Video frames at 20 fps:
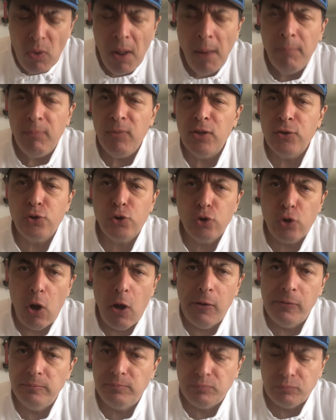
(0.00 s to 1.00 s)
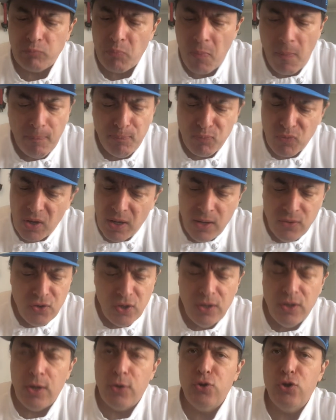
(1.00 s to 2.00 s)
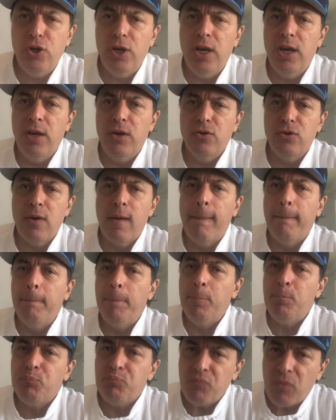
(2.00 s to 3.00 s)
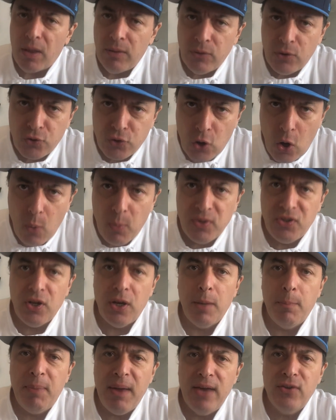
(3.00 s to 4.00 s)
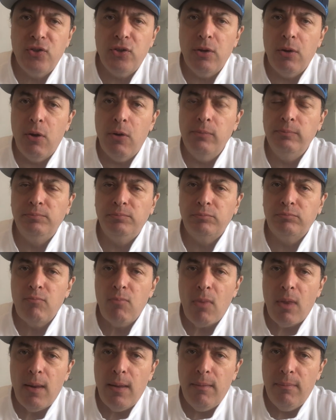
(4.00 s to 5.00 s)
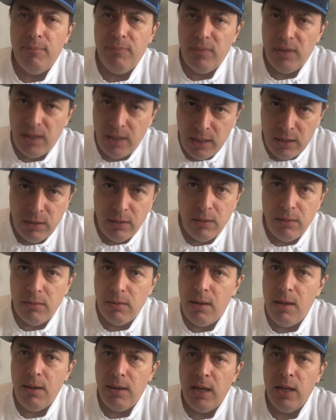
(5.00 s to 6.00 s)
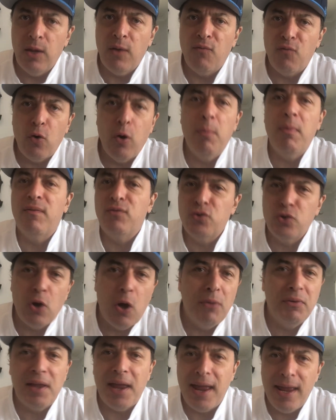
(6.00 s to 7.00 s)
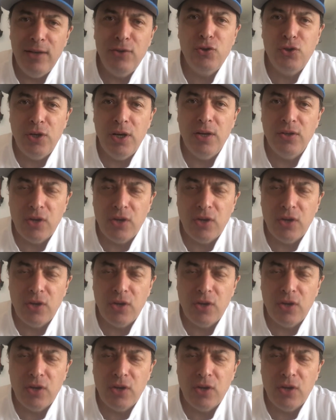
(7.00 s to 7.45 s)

the salt is in the cheese. The salt was in the pesto in the form of salt and cheese